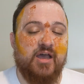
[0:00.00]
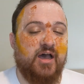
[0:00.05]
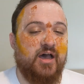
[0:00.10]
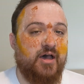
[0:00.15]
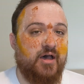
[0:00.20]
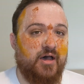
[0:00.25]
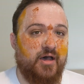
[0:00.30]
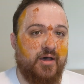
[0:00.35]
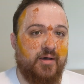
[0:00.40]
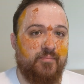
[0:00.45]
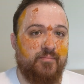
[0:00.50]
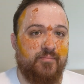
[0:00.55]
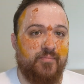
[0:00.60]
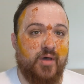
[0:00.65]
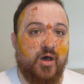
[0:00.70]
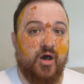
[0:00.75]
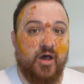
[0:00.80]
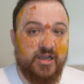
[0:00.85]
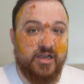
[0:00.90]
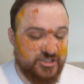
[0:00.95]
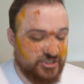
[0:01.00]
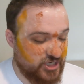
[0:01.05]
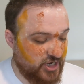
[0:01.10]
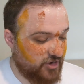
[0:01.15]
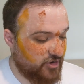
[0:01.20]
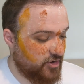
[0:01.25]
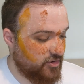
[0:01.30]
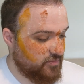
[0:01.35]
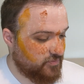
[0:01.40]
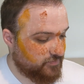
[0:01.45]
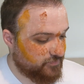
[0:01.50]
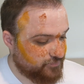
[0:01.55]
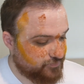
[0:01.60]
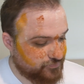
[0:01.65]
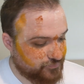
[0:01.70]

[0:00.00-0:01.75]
eyeshadow.